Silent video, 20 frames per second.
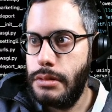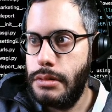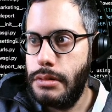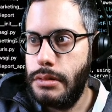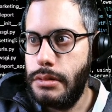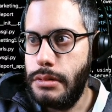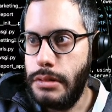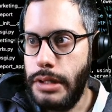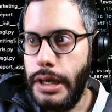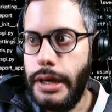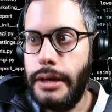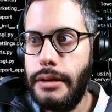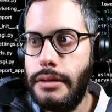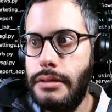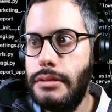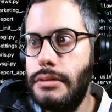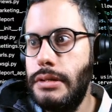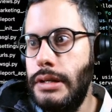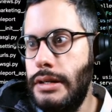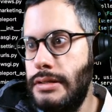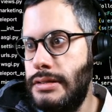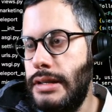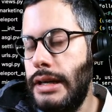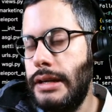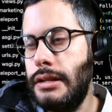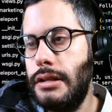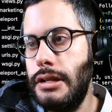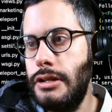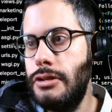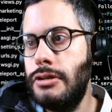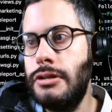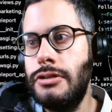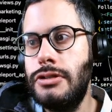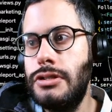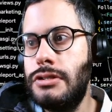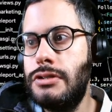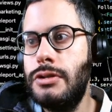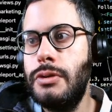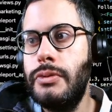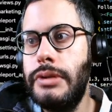Yeah, yeah, exactly. You can just
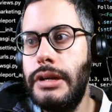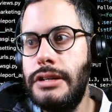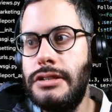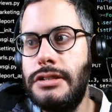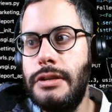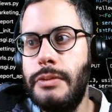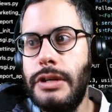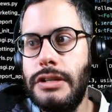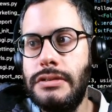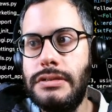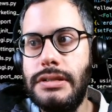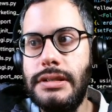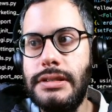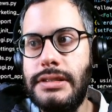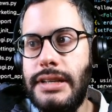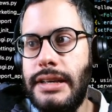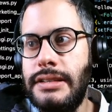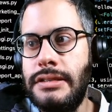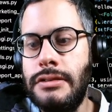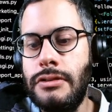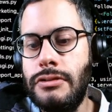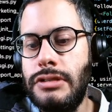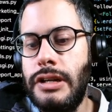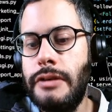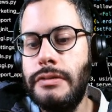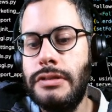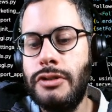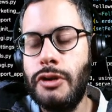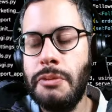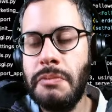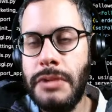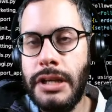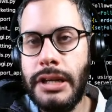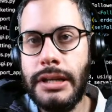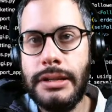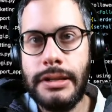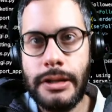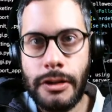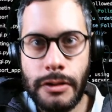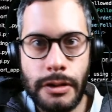do it with HTML and CSS, no JavaScript needed.
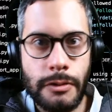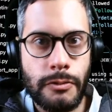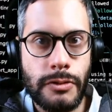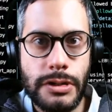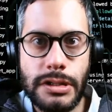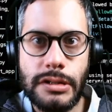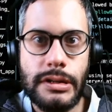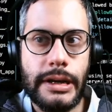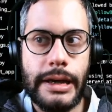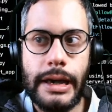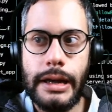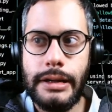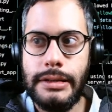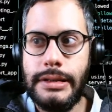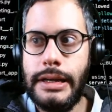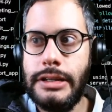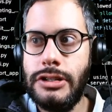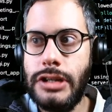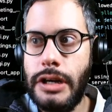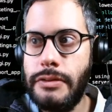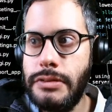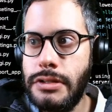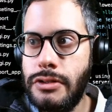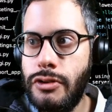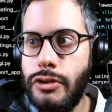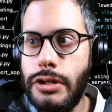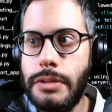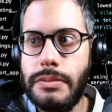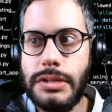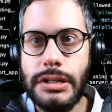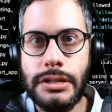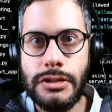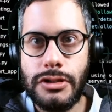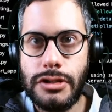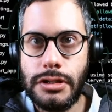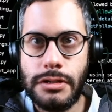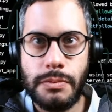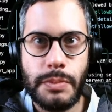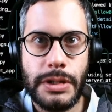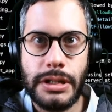The only reason I added that JavaScript is
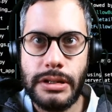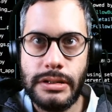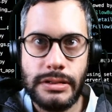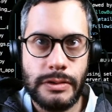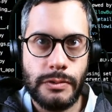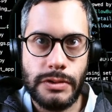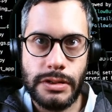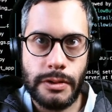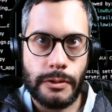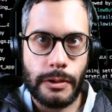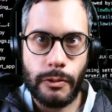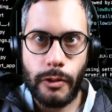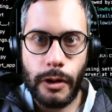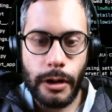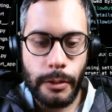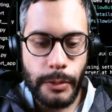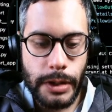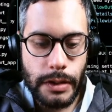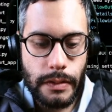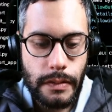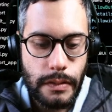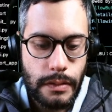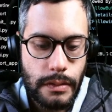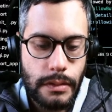just because it was a requirement.